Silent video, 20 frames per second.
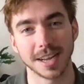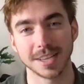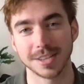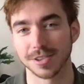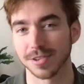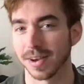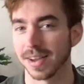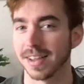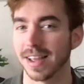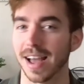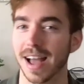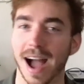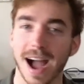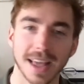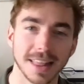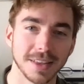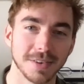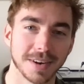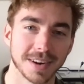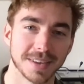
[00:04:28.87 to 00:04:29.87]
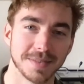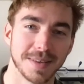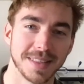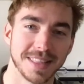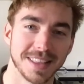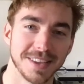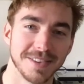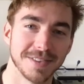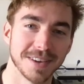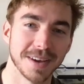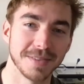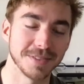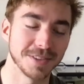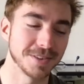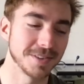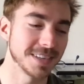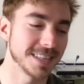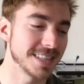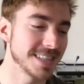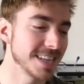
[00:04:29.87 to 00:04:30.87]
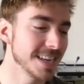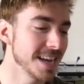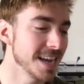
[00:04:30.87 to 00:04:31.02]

so I highly recommend that you come to it.